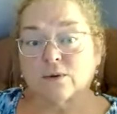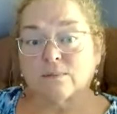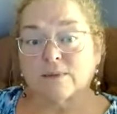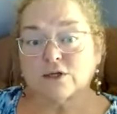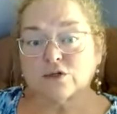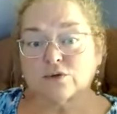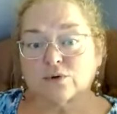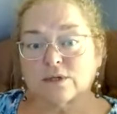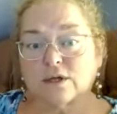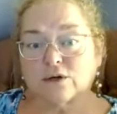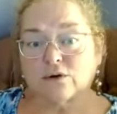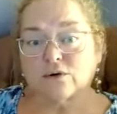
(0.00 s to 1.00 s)
make sure
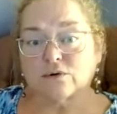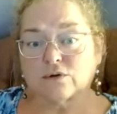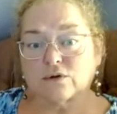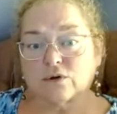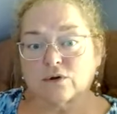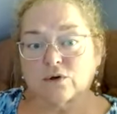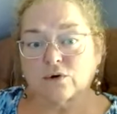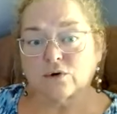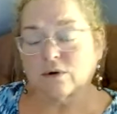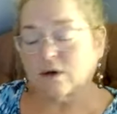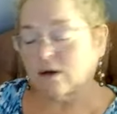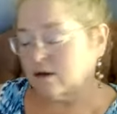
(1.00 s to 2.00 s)
that
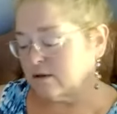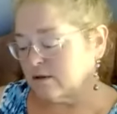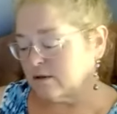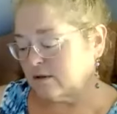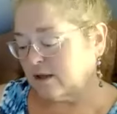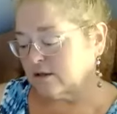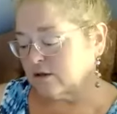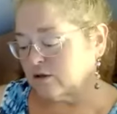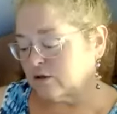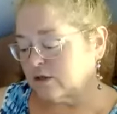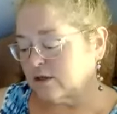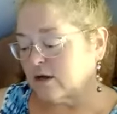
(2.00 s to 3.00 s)
that
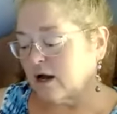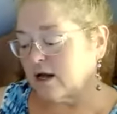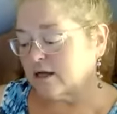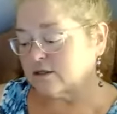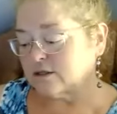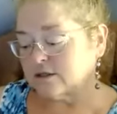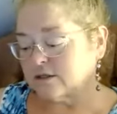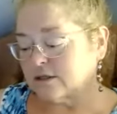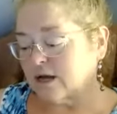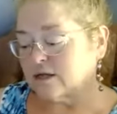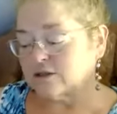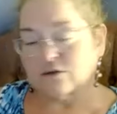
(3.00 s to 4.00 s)
the I's and
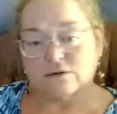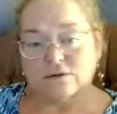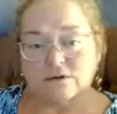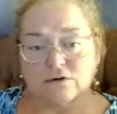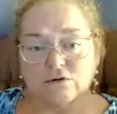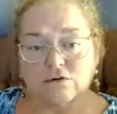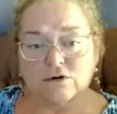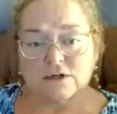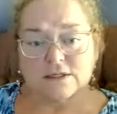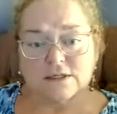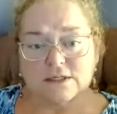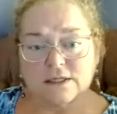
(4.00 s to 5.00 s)
dots are
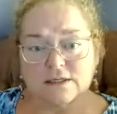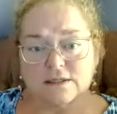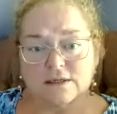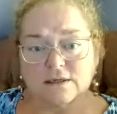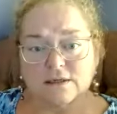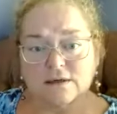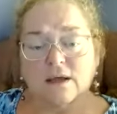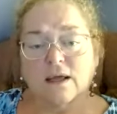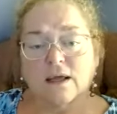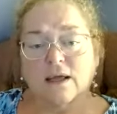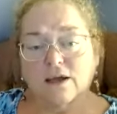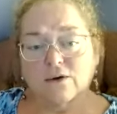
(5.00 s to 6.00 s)
cross T's and
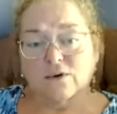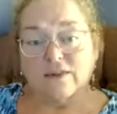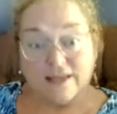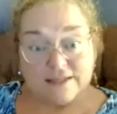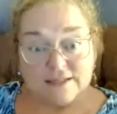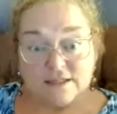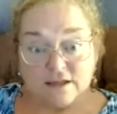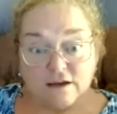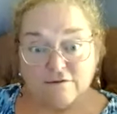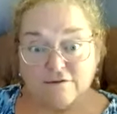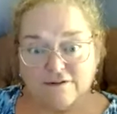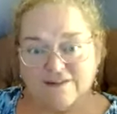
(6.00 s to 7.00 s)
all that
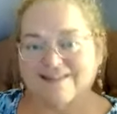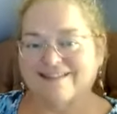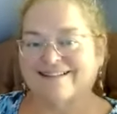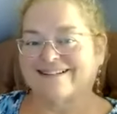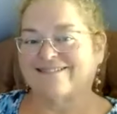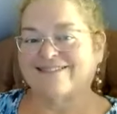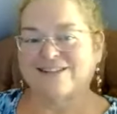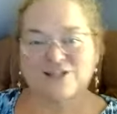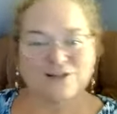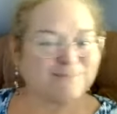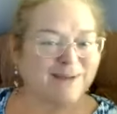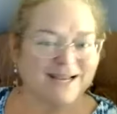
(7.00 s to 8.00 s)
stuff,
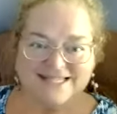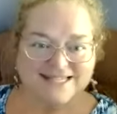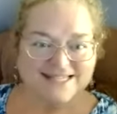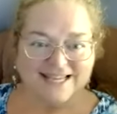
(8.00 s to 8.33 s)
which Pisces